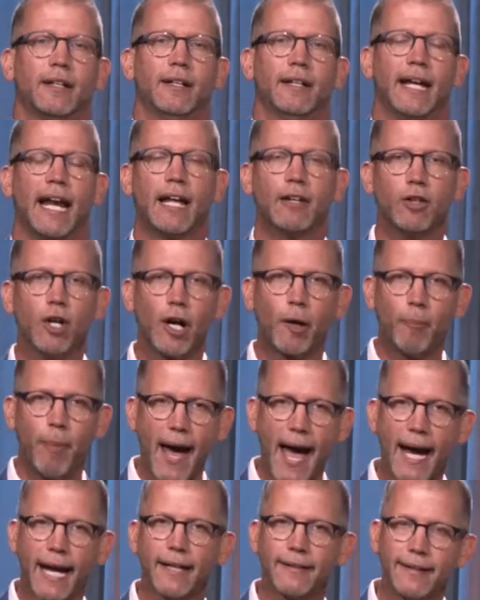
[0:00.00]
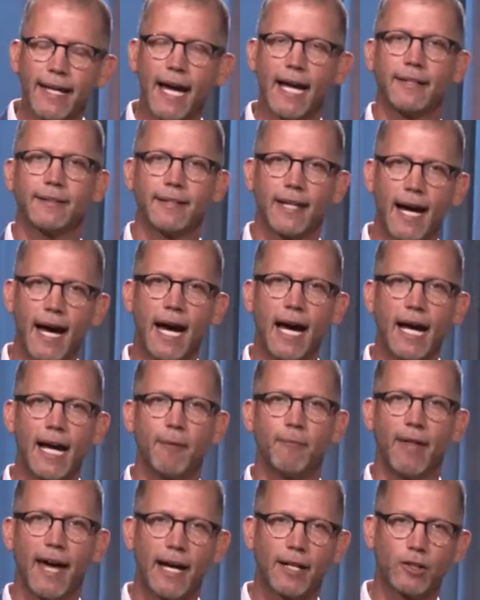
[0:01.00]
And I look back at that
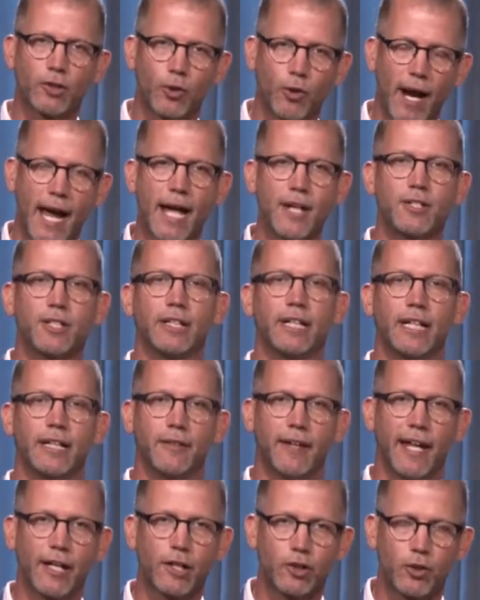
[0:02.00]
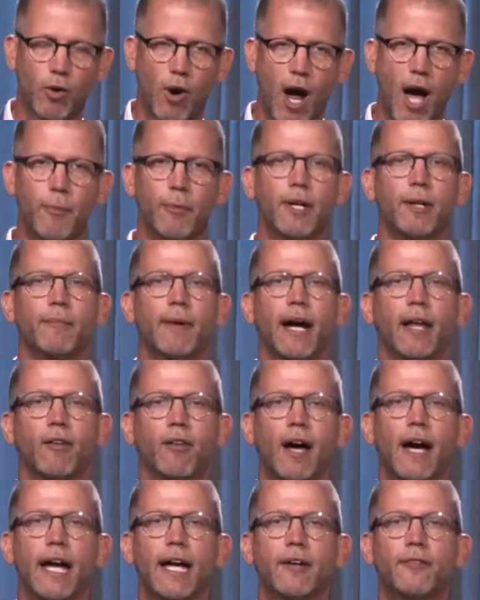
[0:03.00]
time, that tragedy, that trauma in my
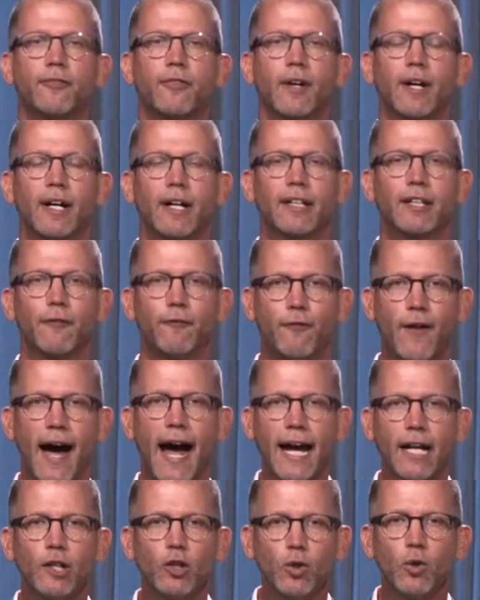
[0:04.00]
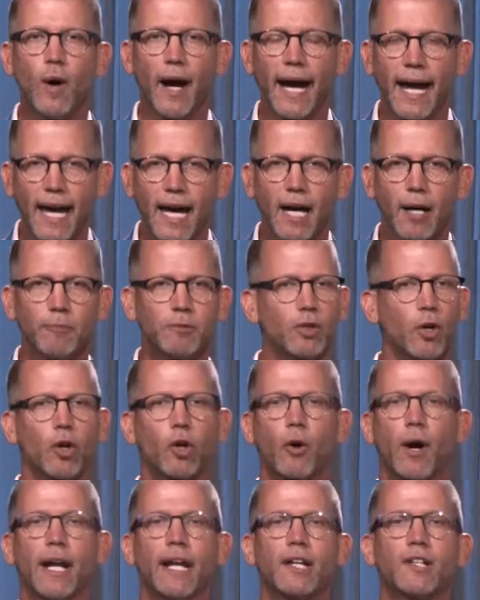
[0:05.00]
life, defined who I am to a
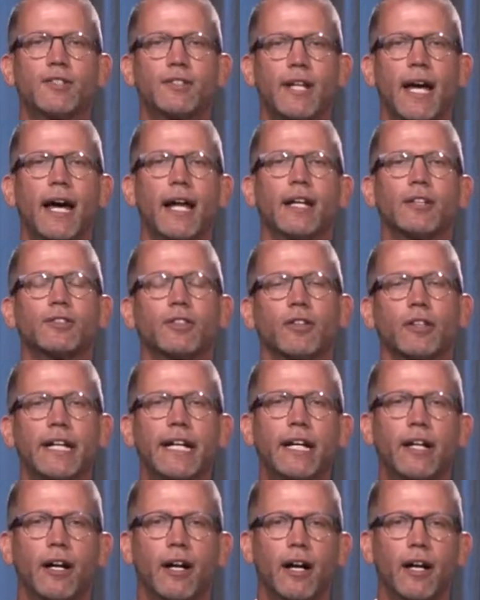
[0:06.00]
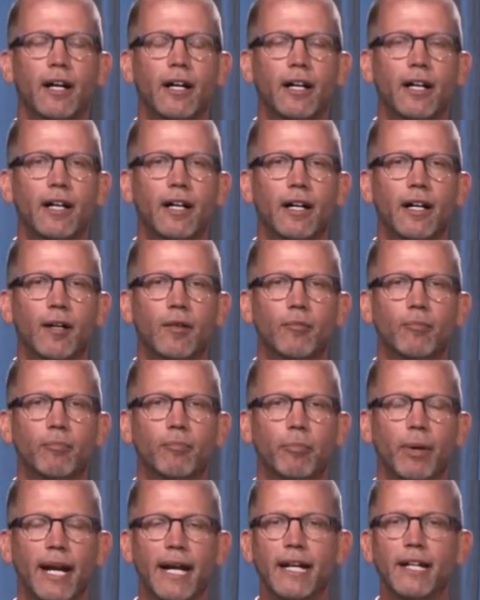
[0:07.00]
great extent as a leader,
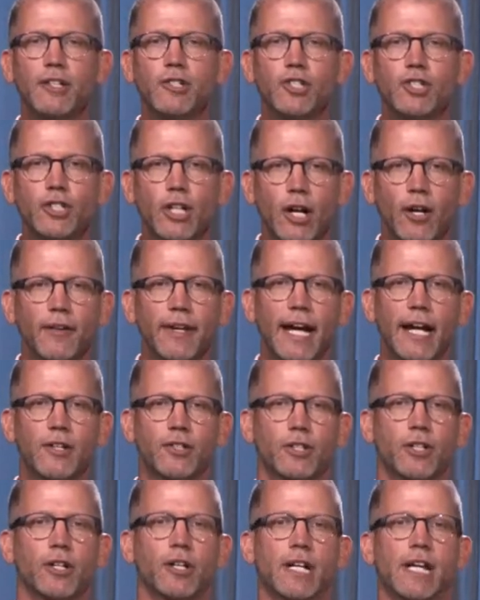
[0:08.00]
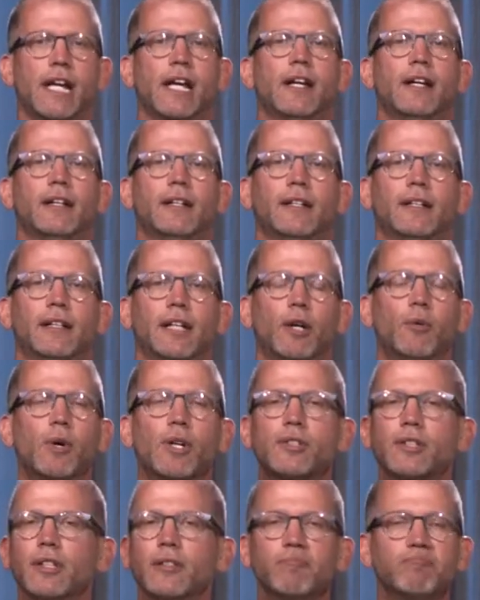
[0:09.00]
but I didn't share that journey. It
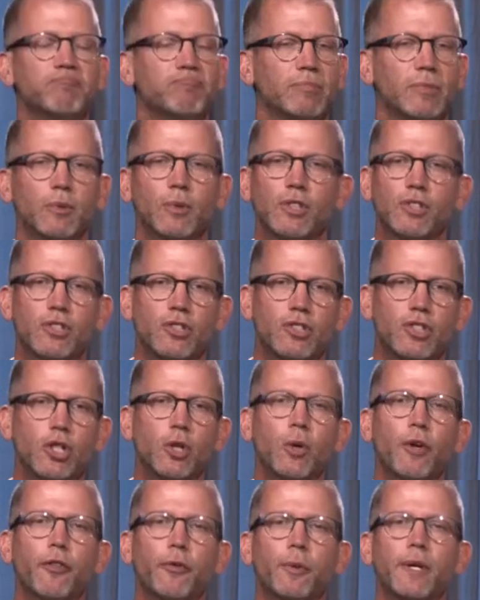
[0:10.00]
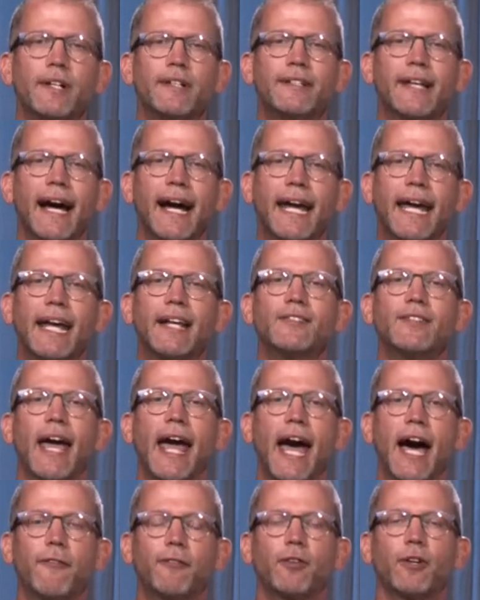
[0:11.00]
wasn't, It was two or three decades
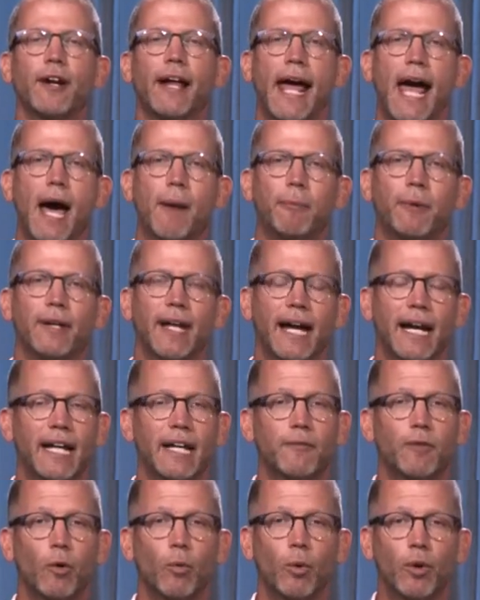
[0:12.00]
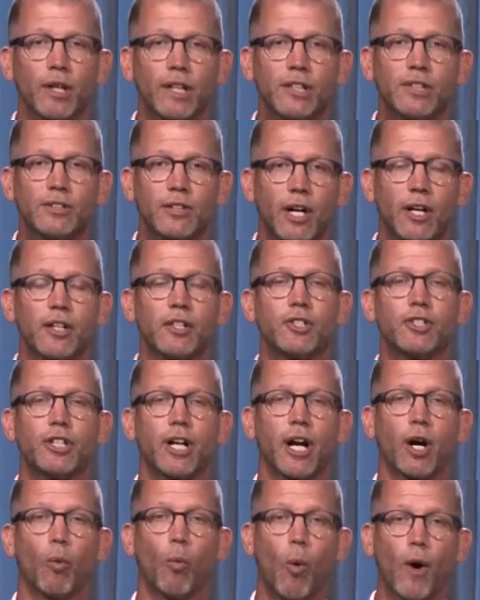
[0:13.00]
after it happened that I even really started to
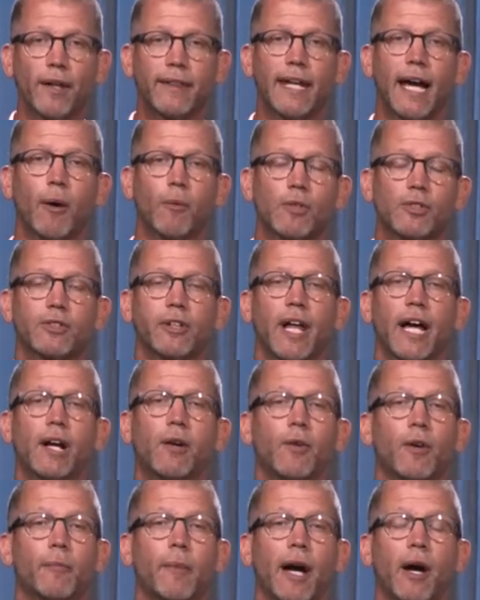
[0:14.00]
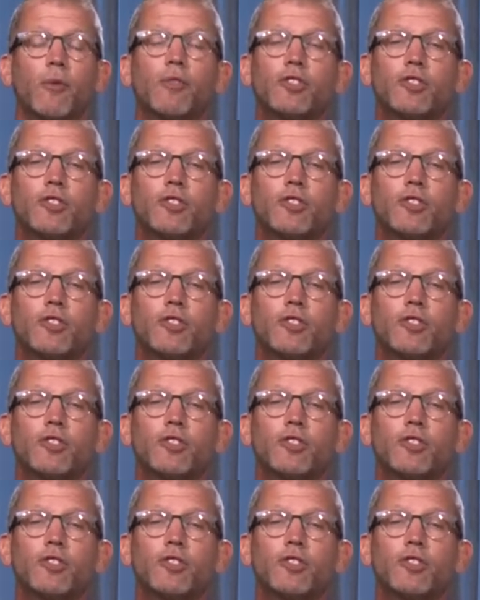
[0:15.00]
share what that was like with my own